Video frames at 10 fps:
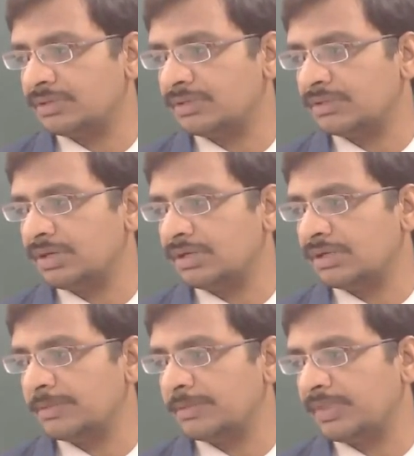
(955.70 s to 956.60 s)
Got
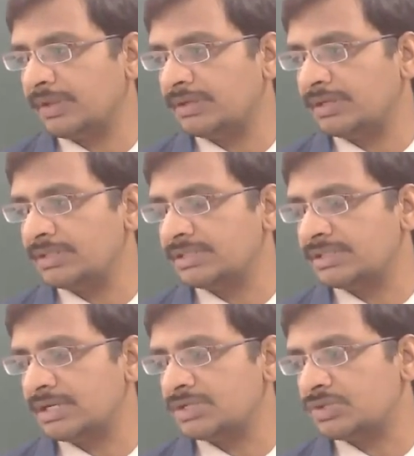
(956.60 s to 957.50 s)
it? Is this
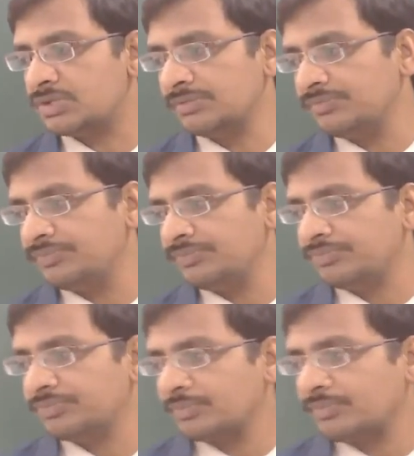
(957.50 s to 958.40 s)
understood?
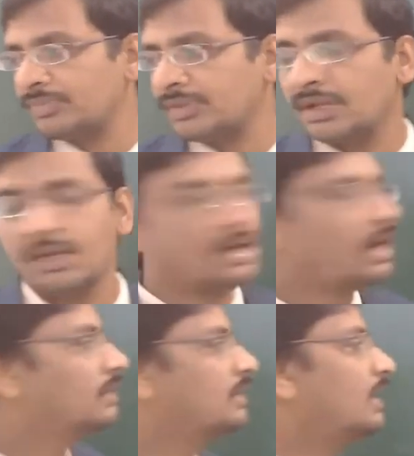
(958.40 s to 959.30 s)

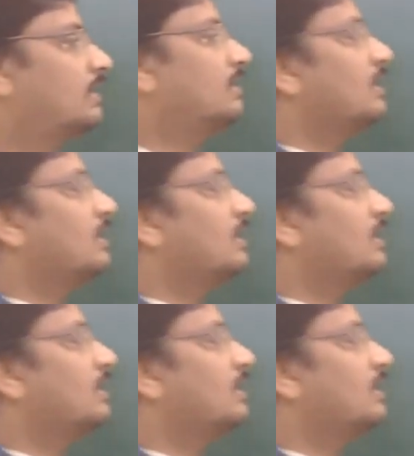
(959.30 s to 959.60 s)
And then